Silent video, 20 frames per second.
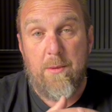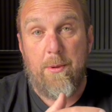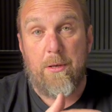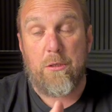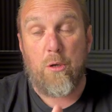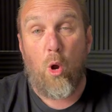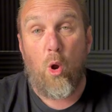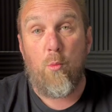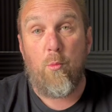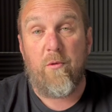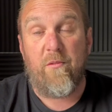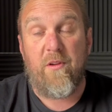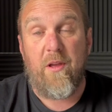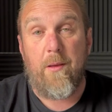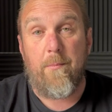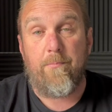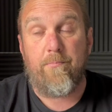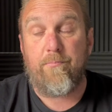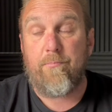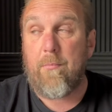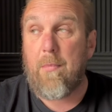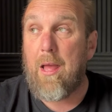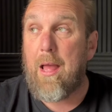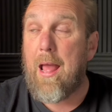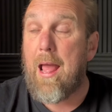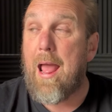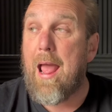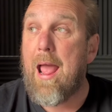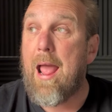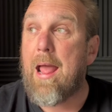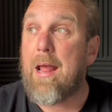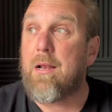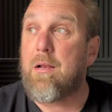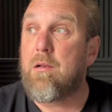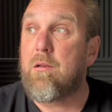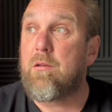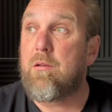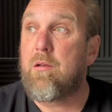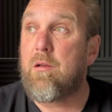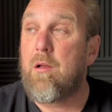a bit of time with it,
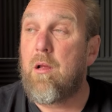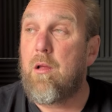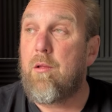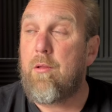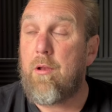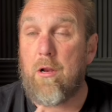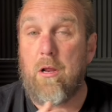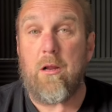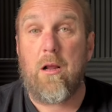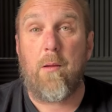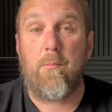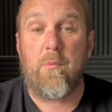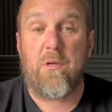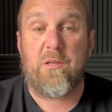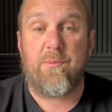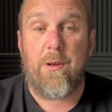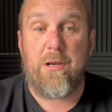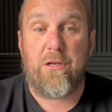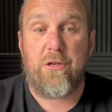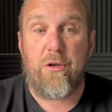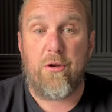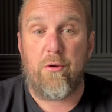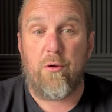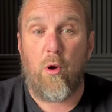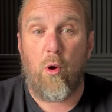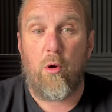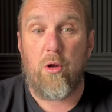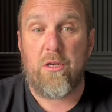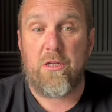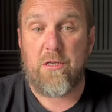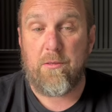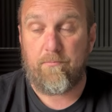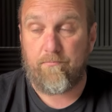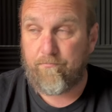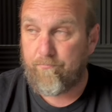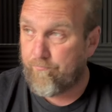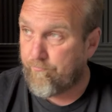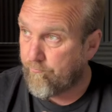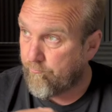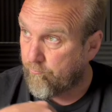and I could come and speak to you guys
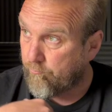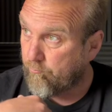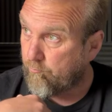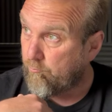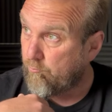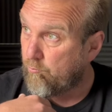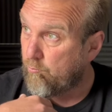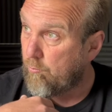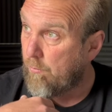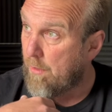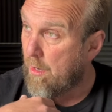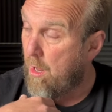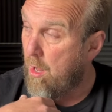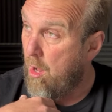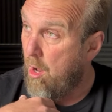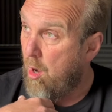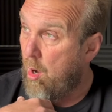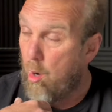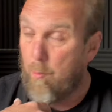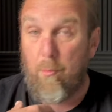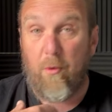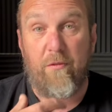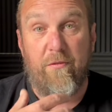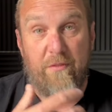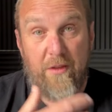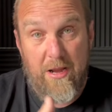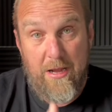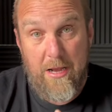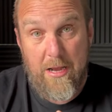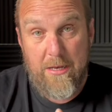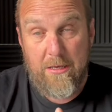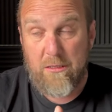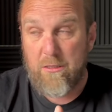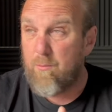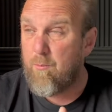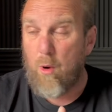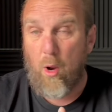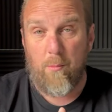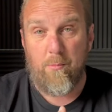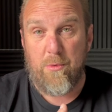on my feelings. I'm
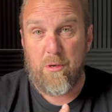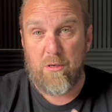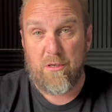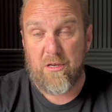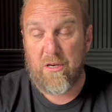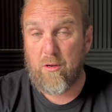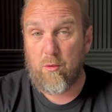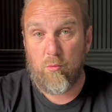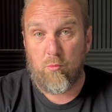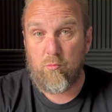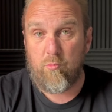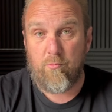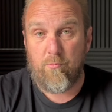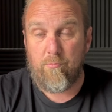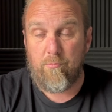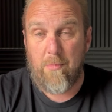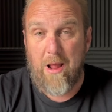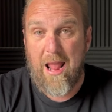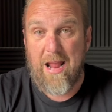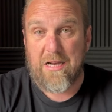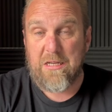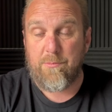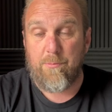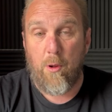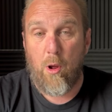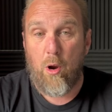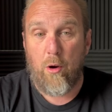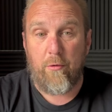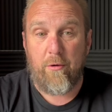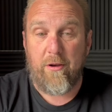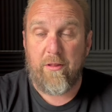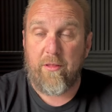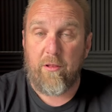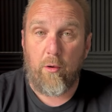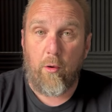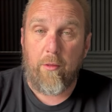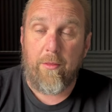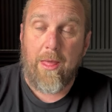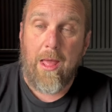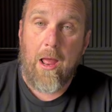not a musical expert or anything
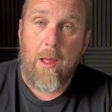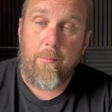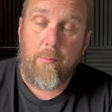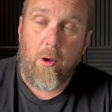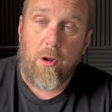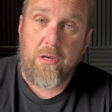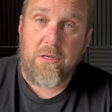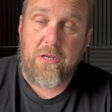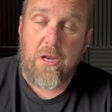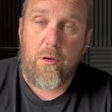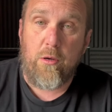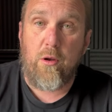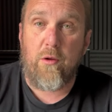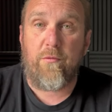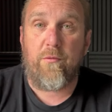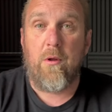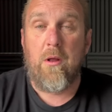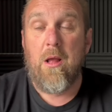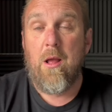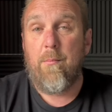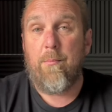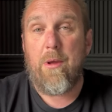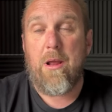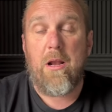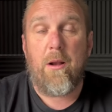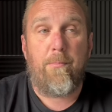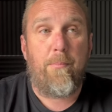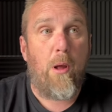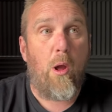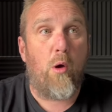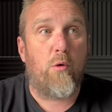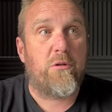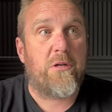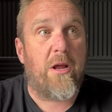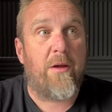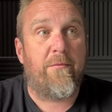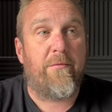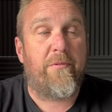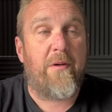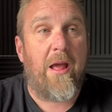like that, but I could tell you, if being a Pearl
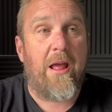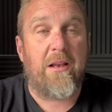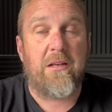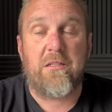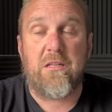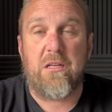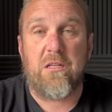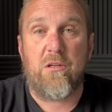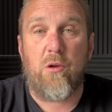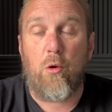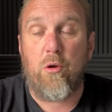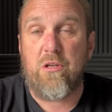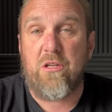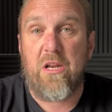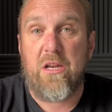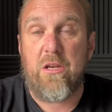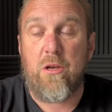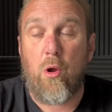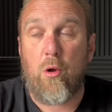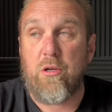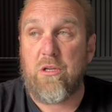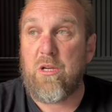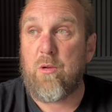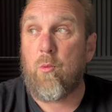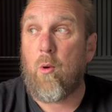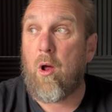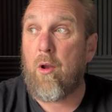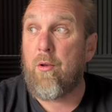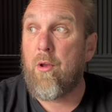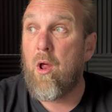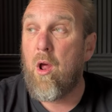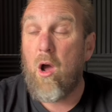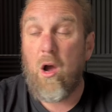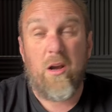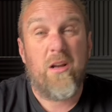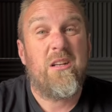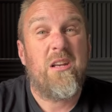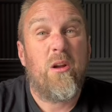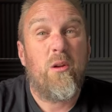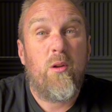Jam fan since 1991, I
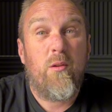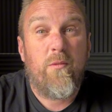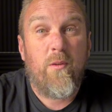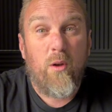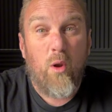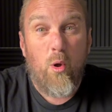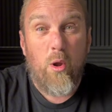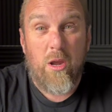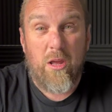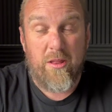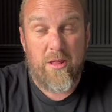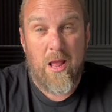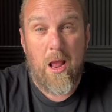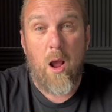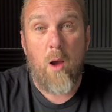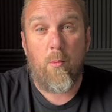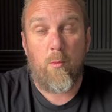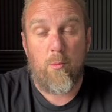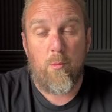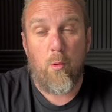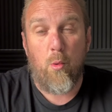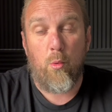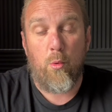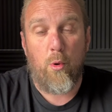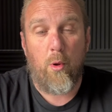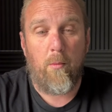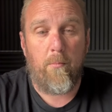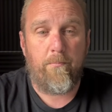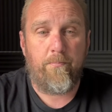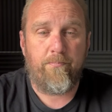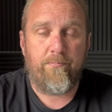could tell you if I like the album or not.